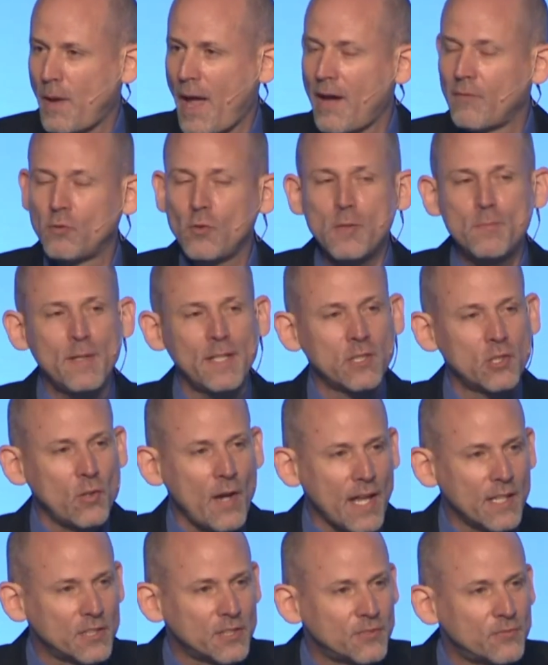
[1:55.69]
Have we been
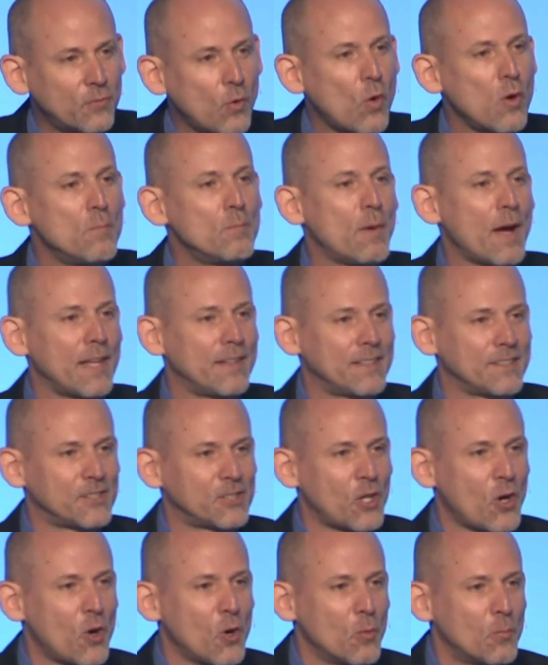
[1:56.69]
transformed by this
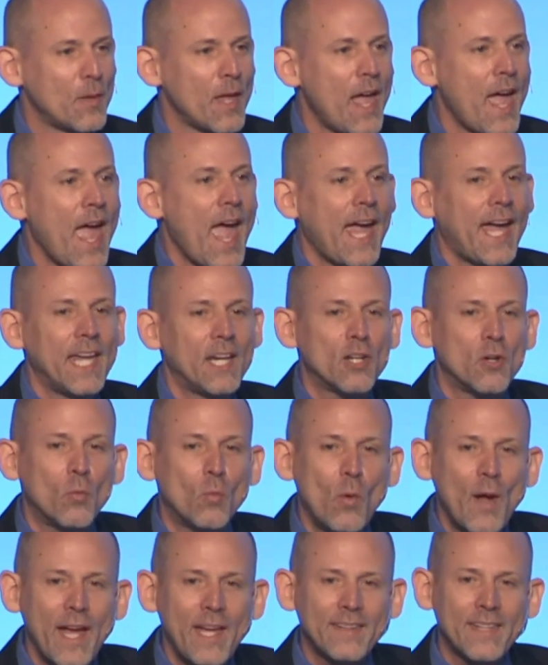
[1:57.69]
hope in a
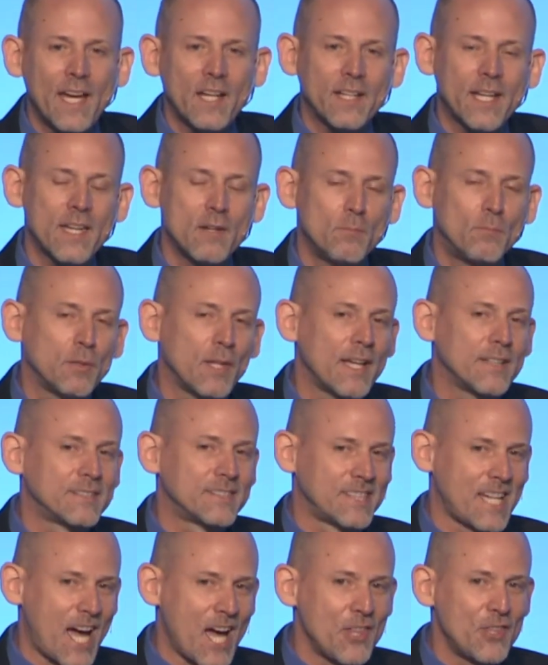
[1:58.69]
way that can
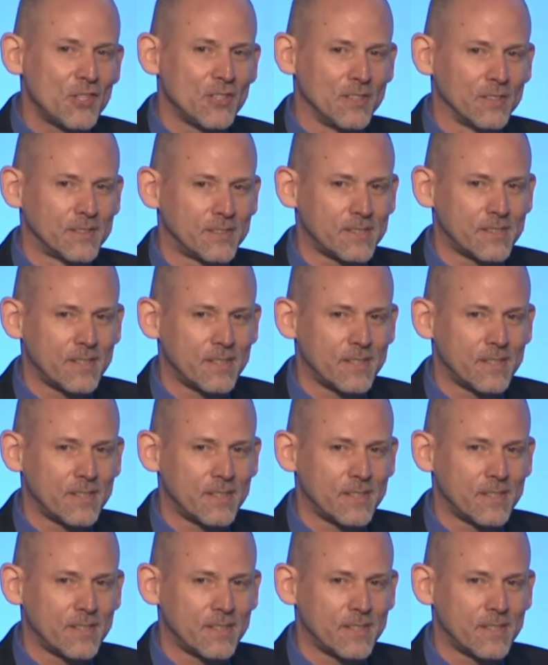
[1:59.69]
bless others?